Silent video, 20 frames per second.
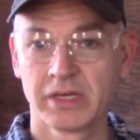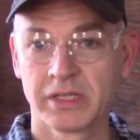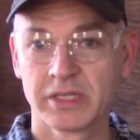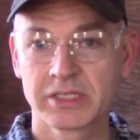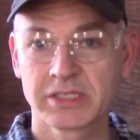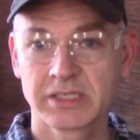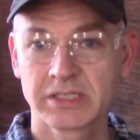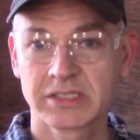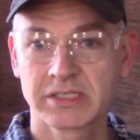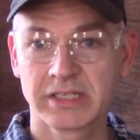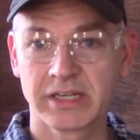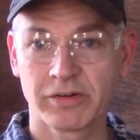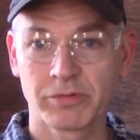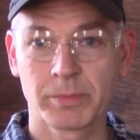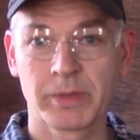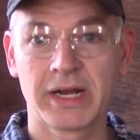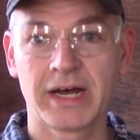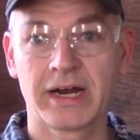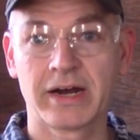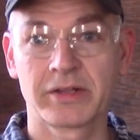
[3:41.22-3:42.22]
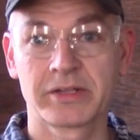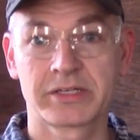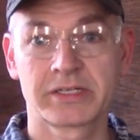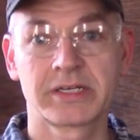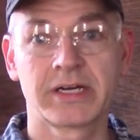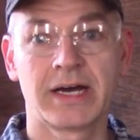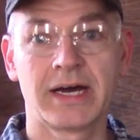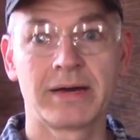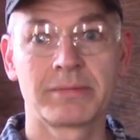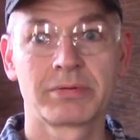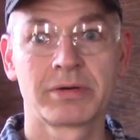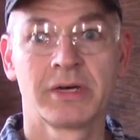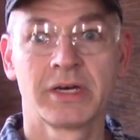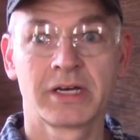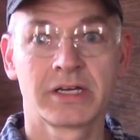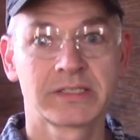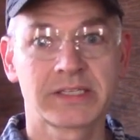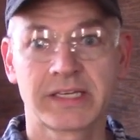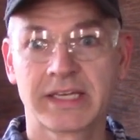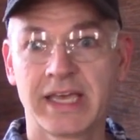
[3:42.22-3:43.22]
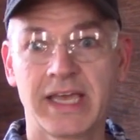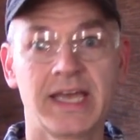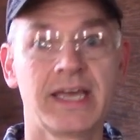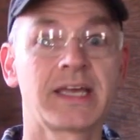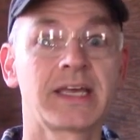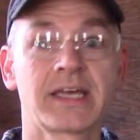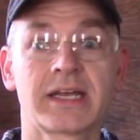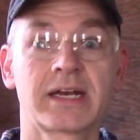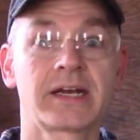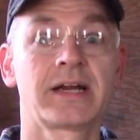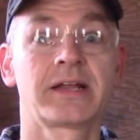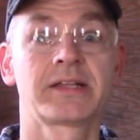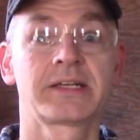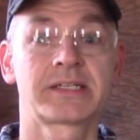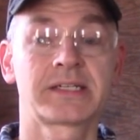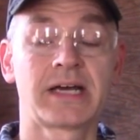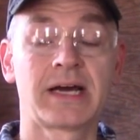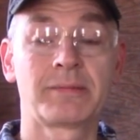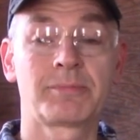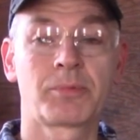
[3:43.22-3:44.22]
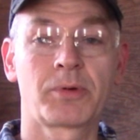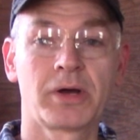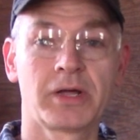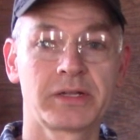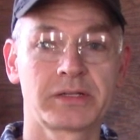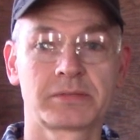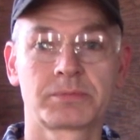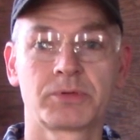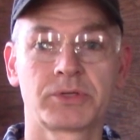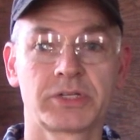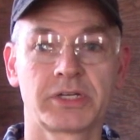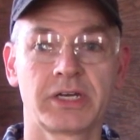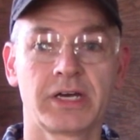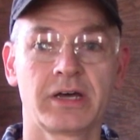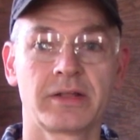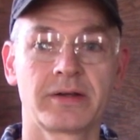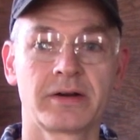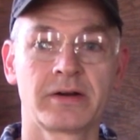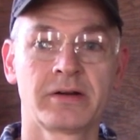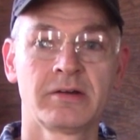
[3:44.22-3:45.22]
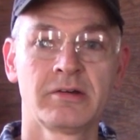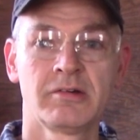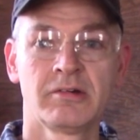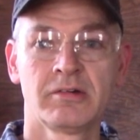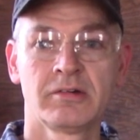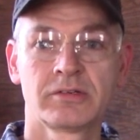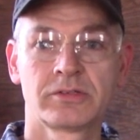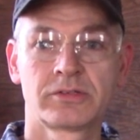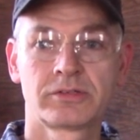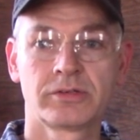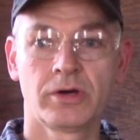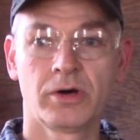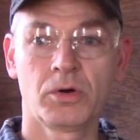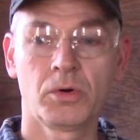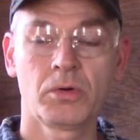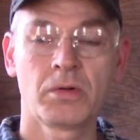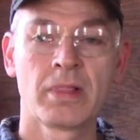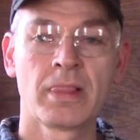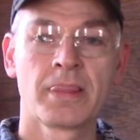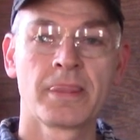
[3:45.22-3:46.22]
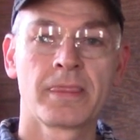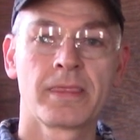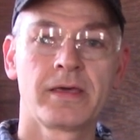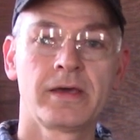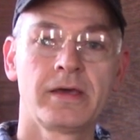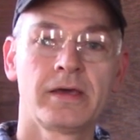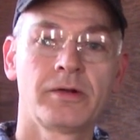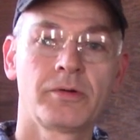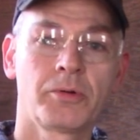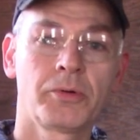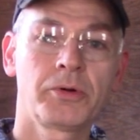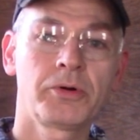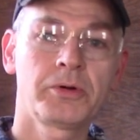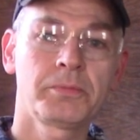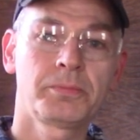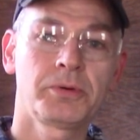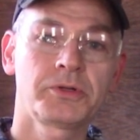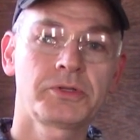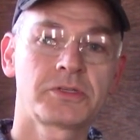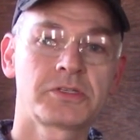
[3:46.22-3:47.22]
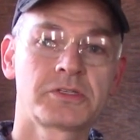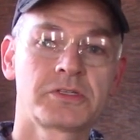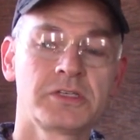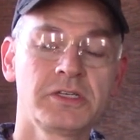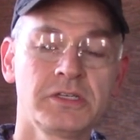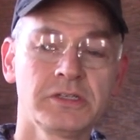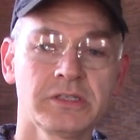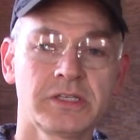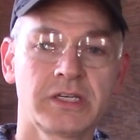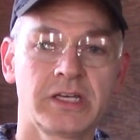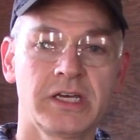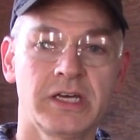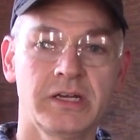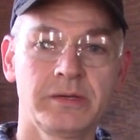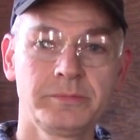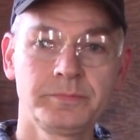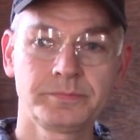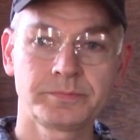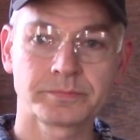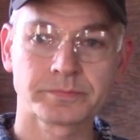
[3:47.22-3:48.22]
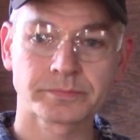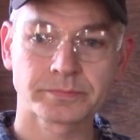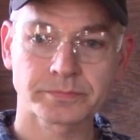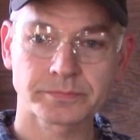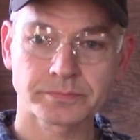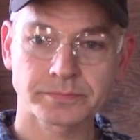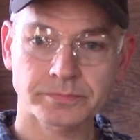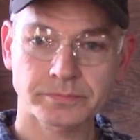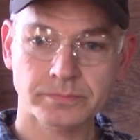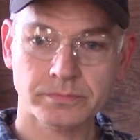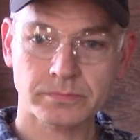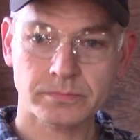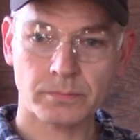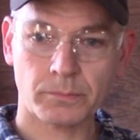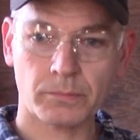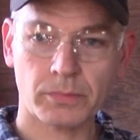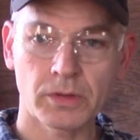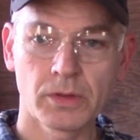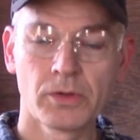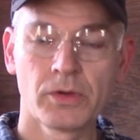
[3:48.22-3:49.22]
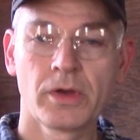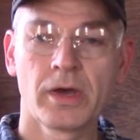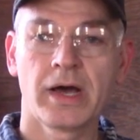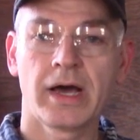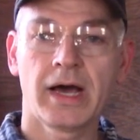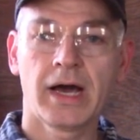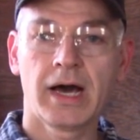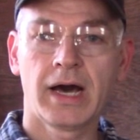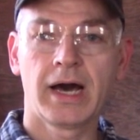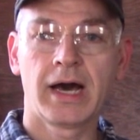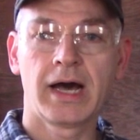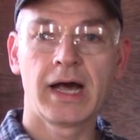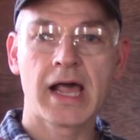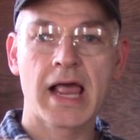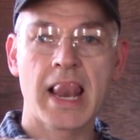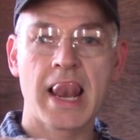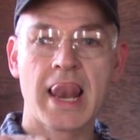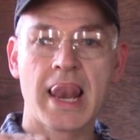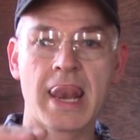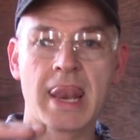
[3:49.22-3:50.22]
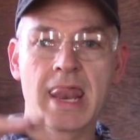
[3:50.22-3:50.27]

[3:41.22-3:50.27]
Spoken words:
and this thing's never been out of the shop because I can't get it out of the shop while it's put together. So in order to put the ceiling in, I